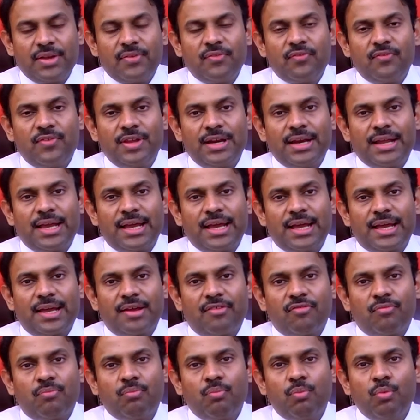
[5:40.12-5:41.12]
will
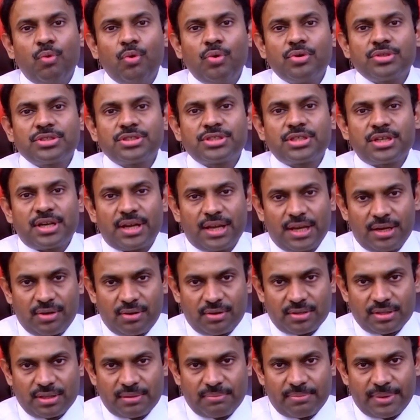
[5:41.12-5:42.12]
have more strain
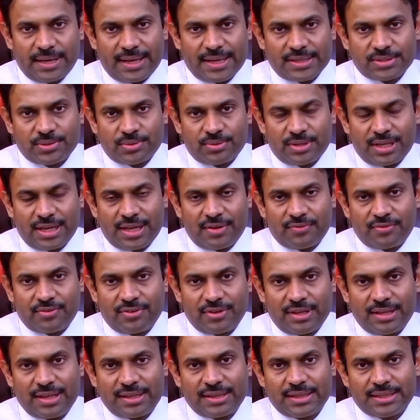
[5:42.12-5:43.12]
on the back, so they have
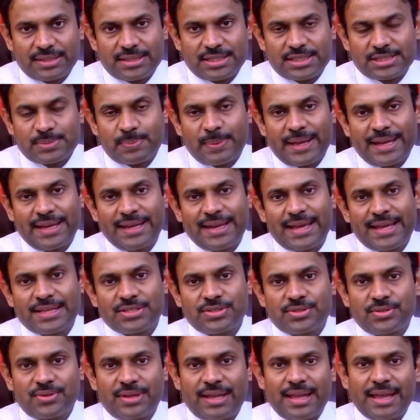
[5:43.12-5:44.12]
to, the spine
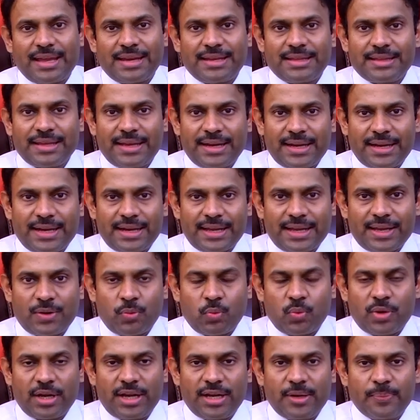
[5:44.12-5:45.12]
has to carry the entire
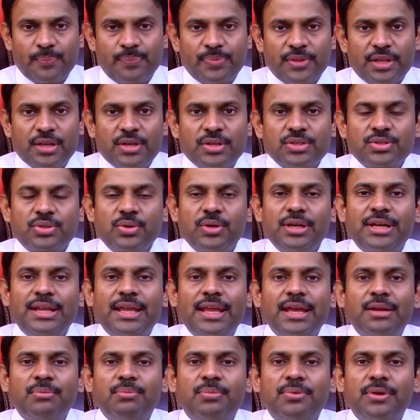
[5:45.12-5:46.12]
weight, so it
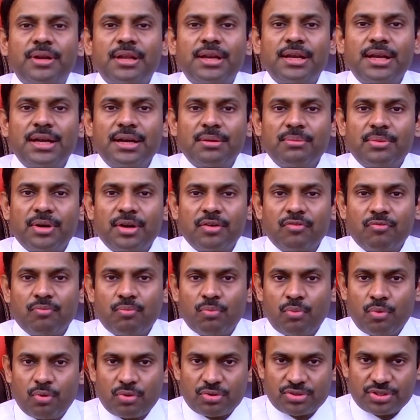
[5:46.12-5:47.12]
can put a little bit of
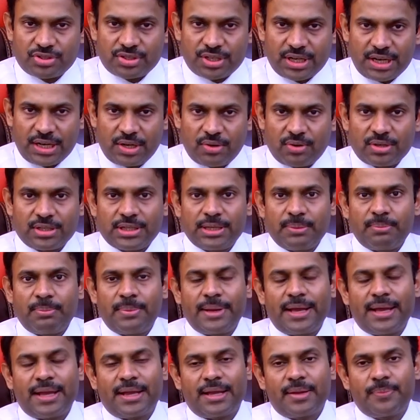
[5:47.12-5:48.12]
more strain on the
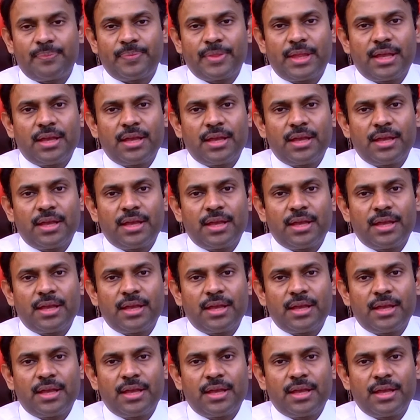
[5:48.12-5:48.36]
back.